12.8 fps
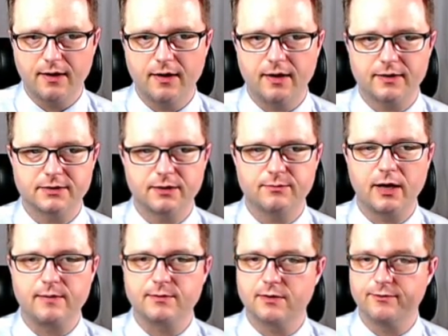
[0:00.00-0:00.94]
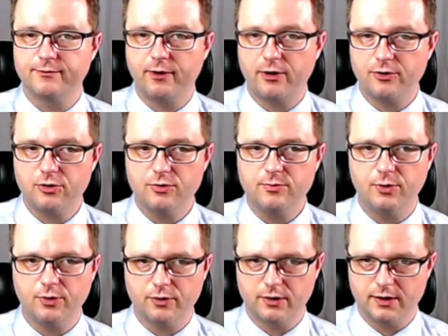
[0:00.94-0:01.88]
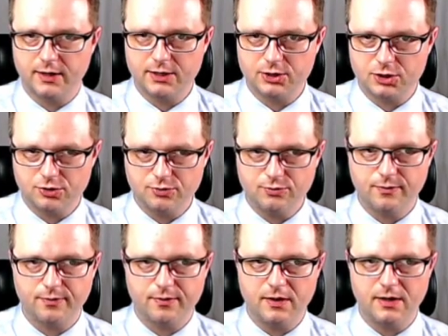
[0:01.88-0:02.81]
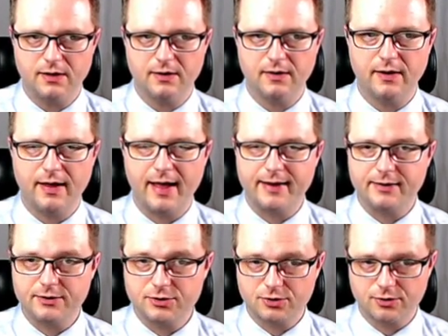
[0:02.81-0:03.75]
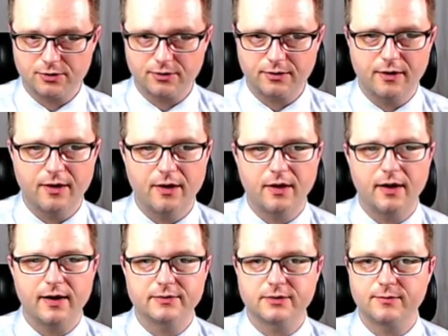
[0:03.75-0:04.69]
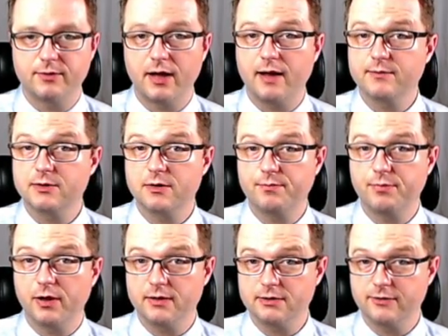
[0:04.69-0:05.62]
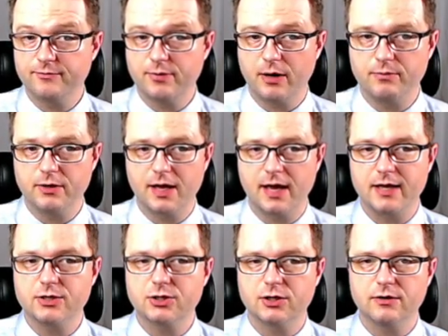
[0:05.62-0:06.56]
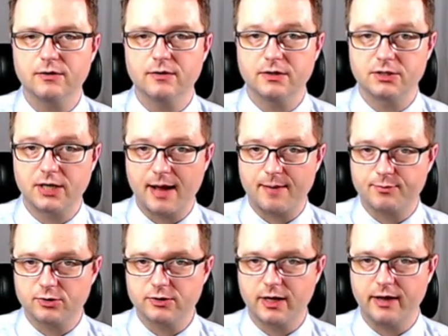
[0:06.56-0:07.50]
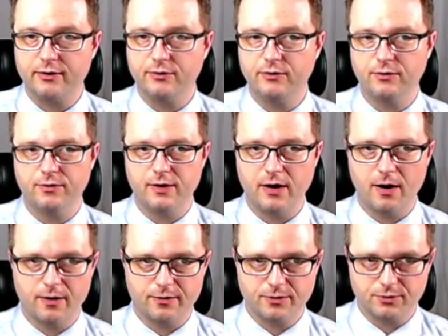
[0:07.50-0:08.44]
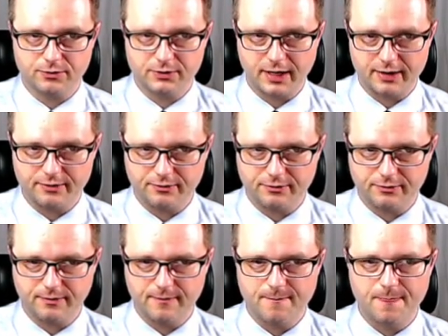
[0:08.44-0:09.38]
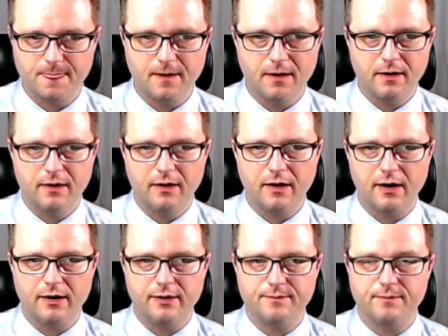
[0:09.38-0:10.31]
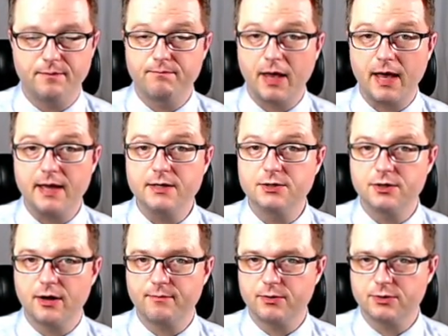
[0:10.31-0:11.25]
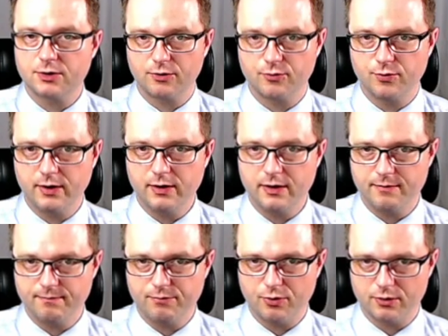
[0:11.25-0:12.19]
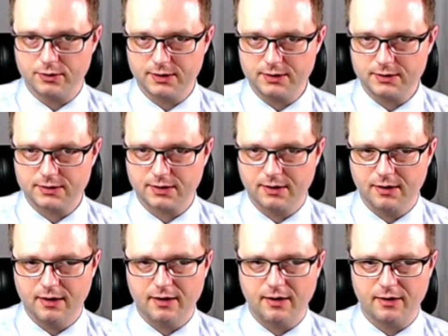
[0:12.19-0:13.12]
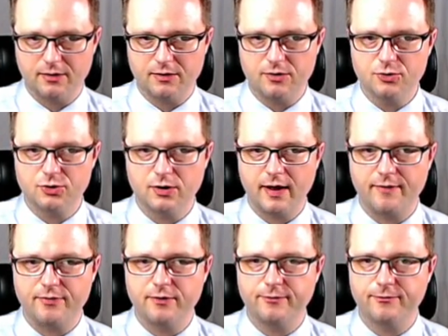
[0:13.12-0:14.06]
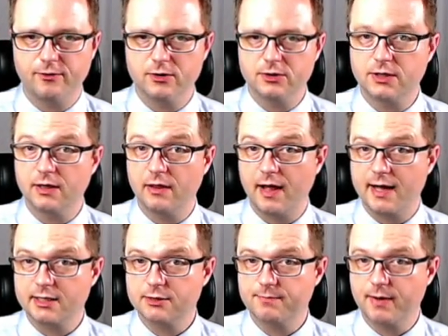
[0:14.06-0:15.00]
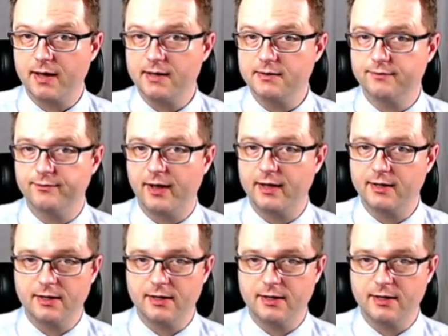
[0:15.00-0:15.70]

sometimes the volume or issue, the editor, sometimes the place of publication, the chapter title or the article title. Page numbers are really important. You should have the first and last page of any